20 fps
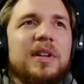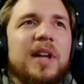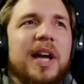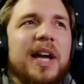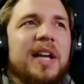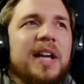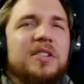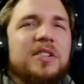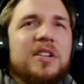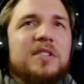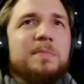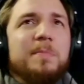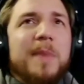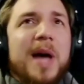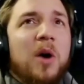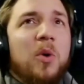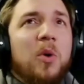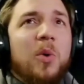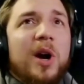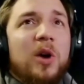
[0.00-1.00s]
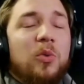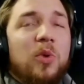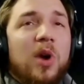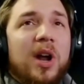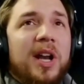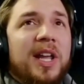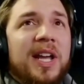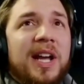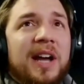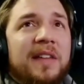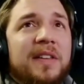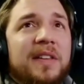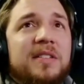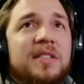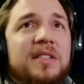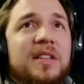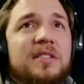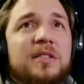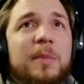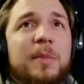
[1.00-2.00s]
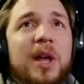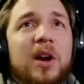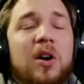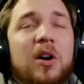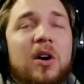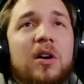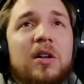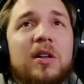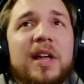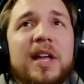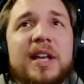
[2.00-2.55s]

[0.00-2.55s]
I guess just malware running on the system at all.